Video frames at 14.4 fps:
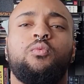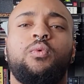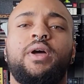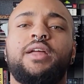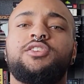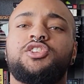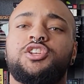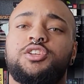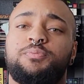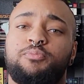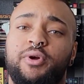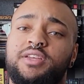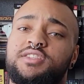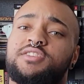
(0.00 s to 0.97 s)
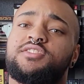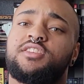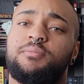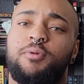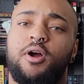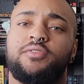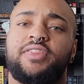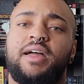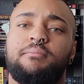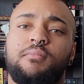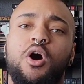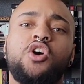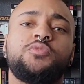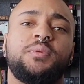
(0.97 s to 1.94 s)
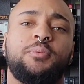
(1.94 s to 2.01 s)
Which brings us to the part that
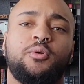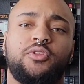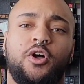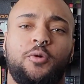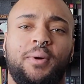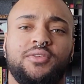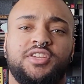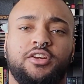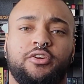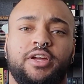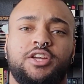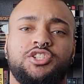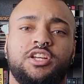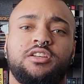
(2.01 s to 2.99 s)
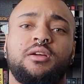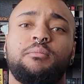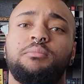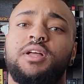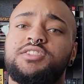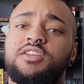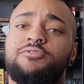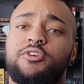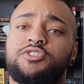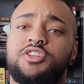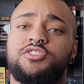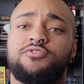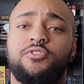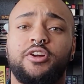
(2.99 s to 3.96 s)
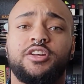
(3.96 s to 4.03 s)
most people know about segregation, Plessy
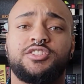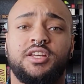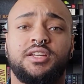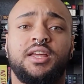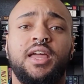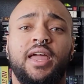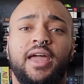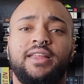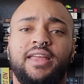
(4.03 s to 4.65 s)
versus Ferguson in